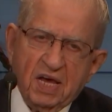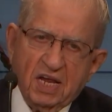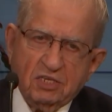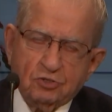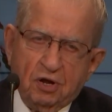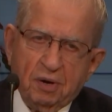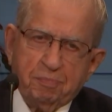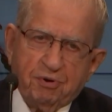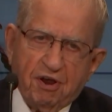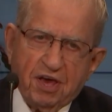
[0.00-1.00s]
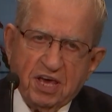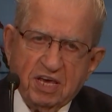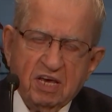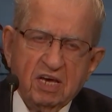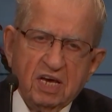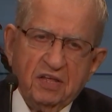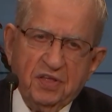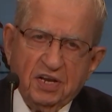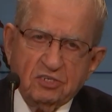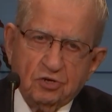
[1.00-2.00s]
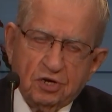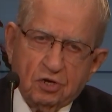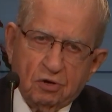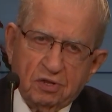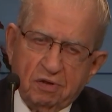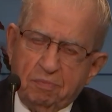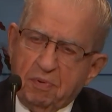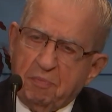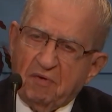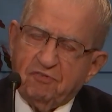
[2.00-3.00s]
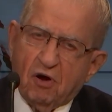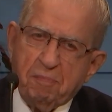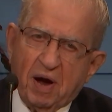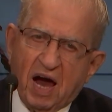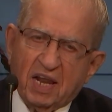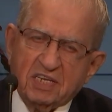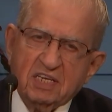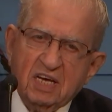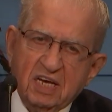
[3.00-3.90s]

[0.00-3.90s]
And he's going to pray. And then he's going to go to before Pilate.